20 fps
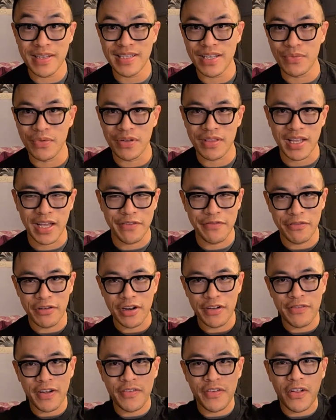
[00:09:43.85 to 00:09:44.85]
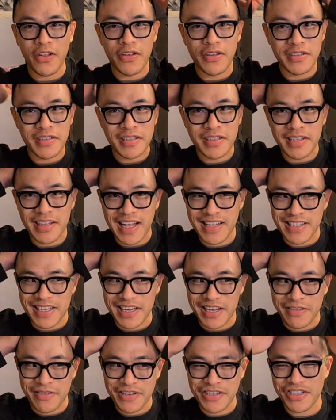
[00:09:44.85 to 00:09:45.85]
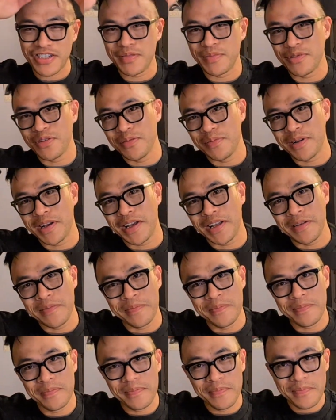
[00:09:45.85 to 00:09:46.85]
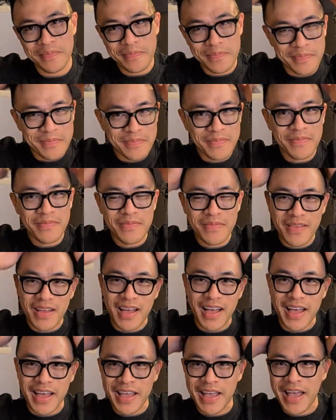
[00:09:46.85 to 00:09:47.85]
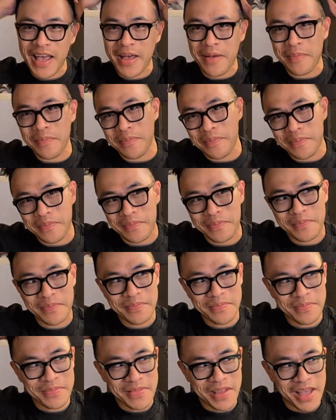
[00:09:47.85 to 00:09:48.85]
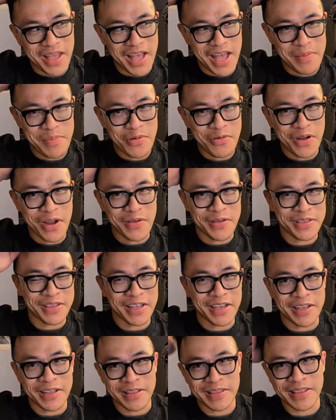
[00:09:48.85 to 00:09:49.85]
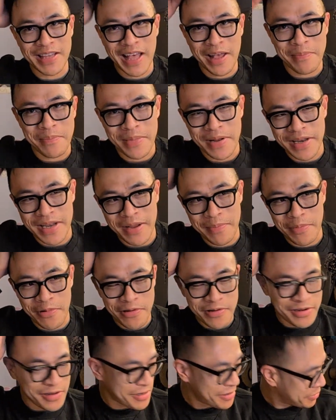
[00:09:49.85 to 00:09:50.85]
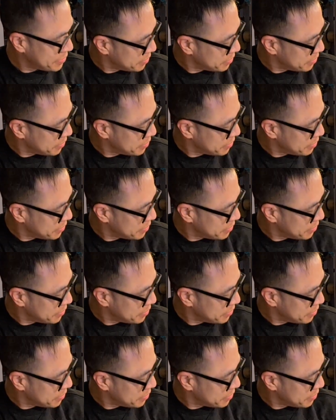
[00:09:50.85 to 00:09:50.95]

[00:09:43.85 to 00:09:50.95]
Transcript: Is it worth like $45? That's kind of questionable, but I'm alright with that money I burned.